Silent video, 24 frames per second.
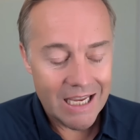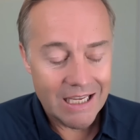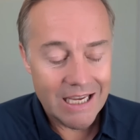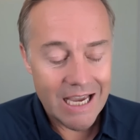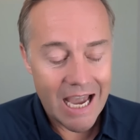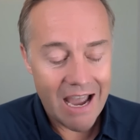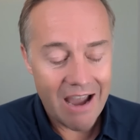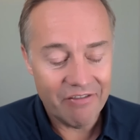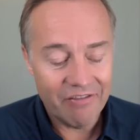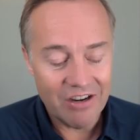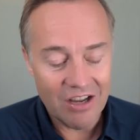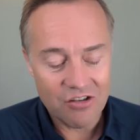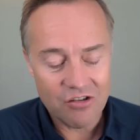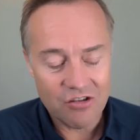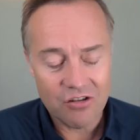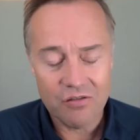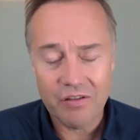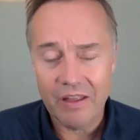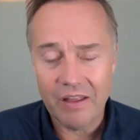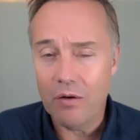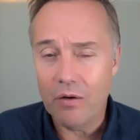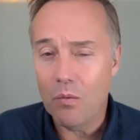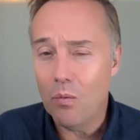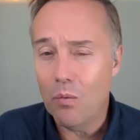You have to ask
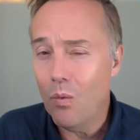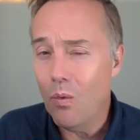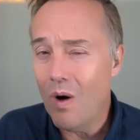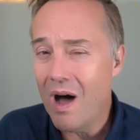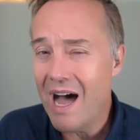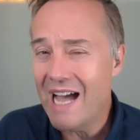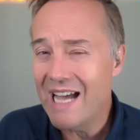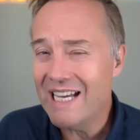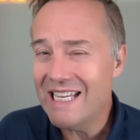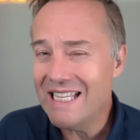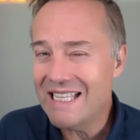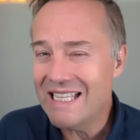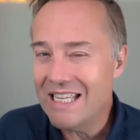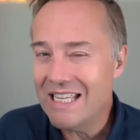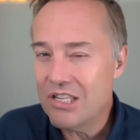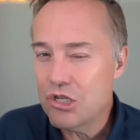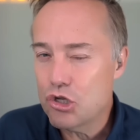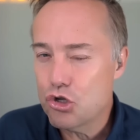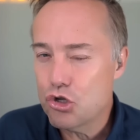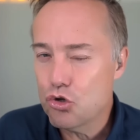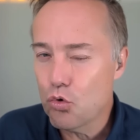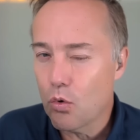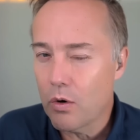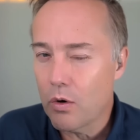yourself, like, why is
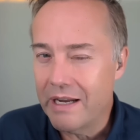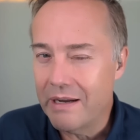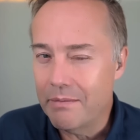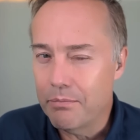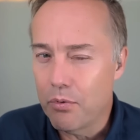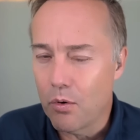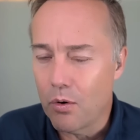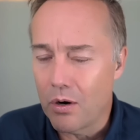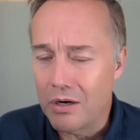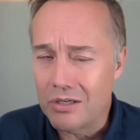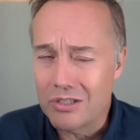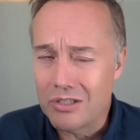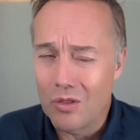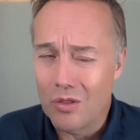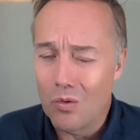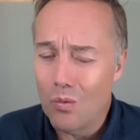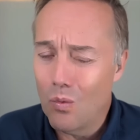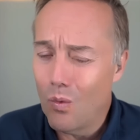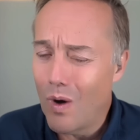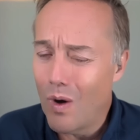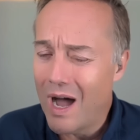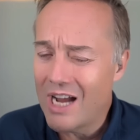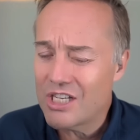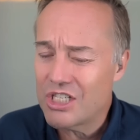this story important to the
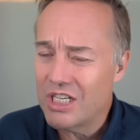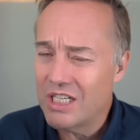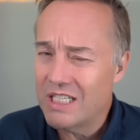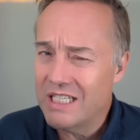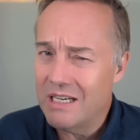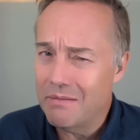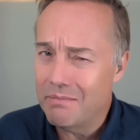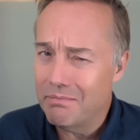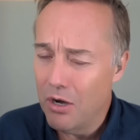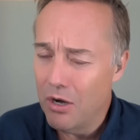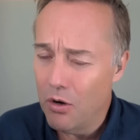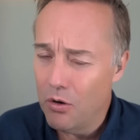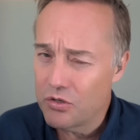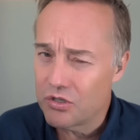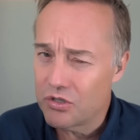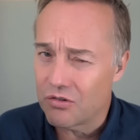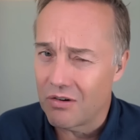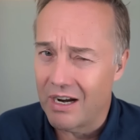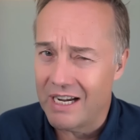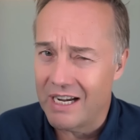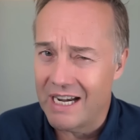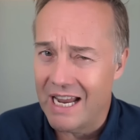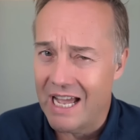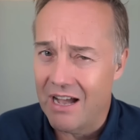Washington
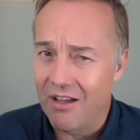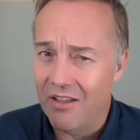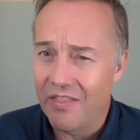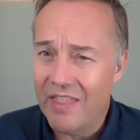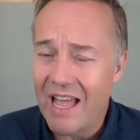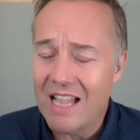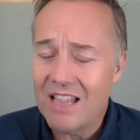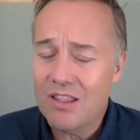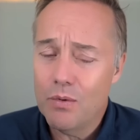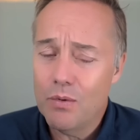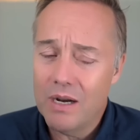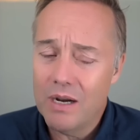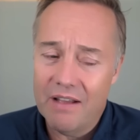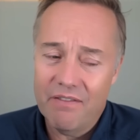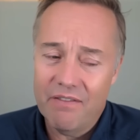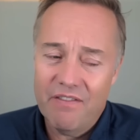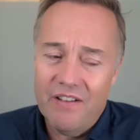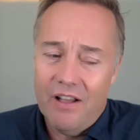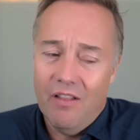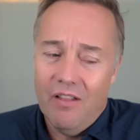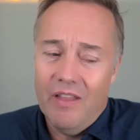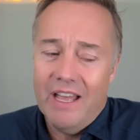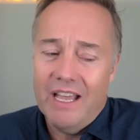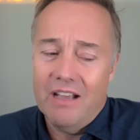Post right now? That's what I
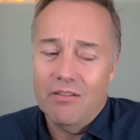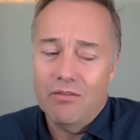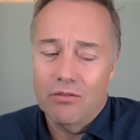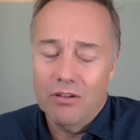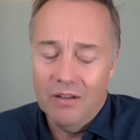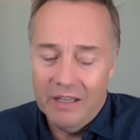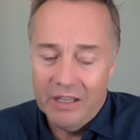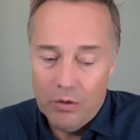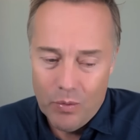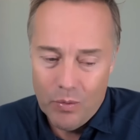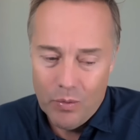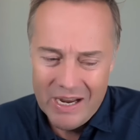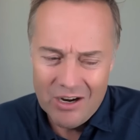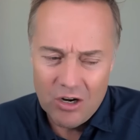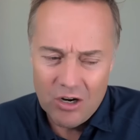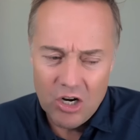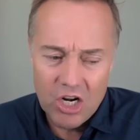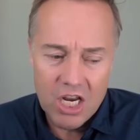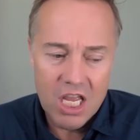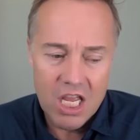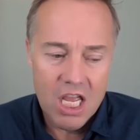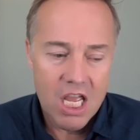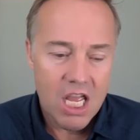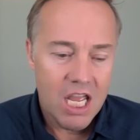felt like really
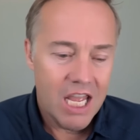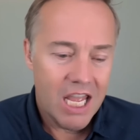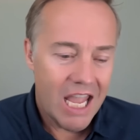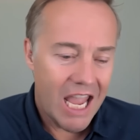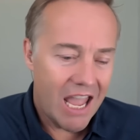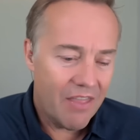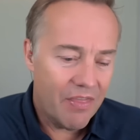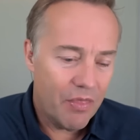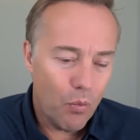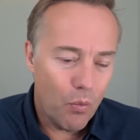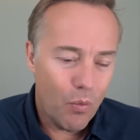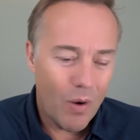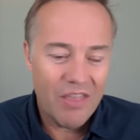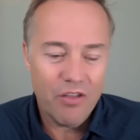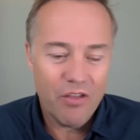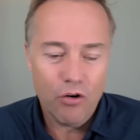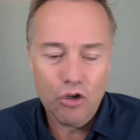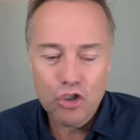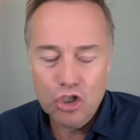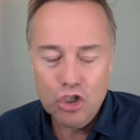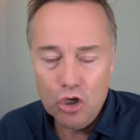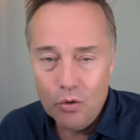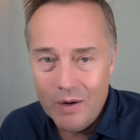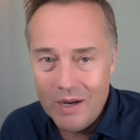weird and the way
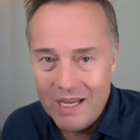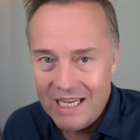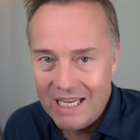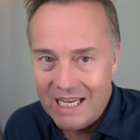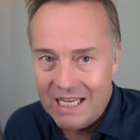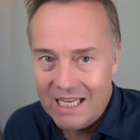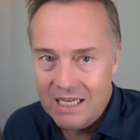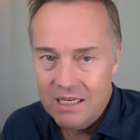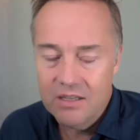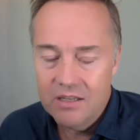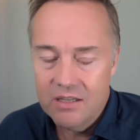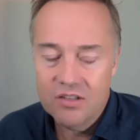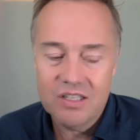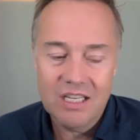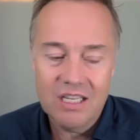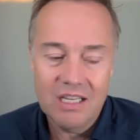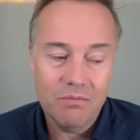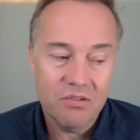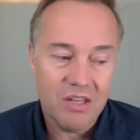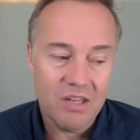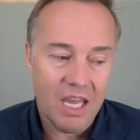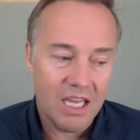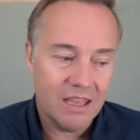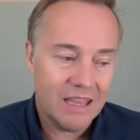they're doing it
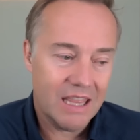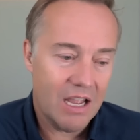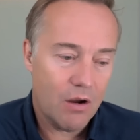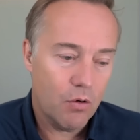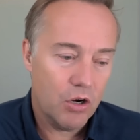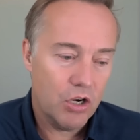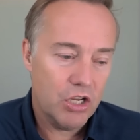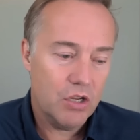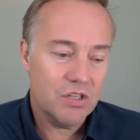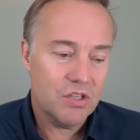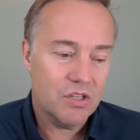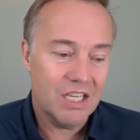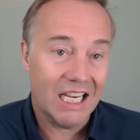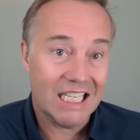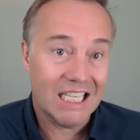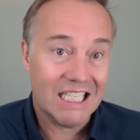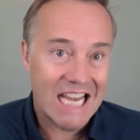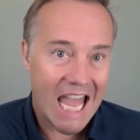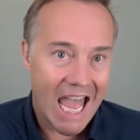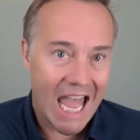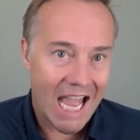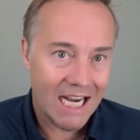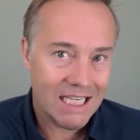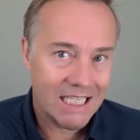seems like they were using a
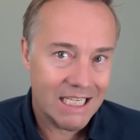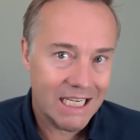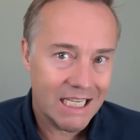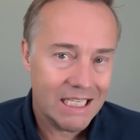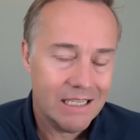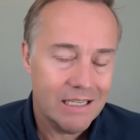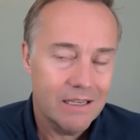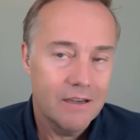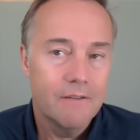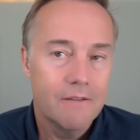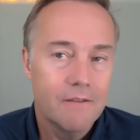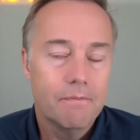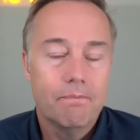tactic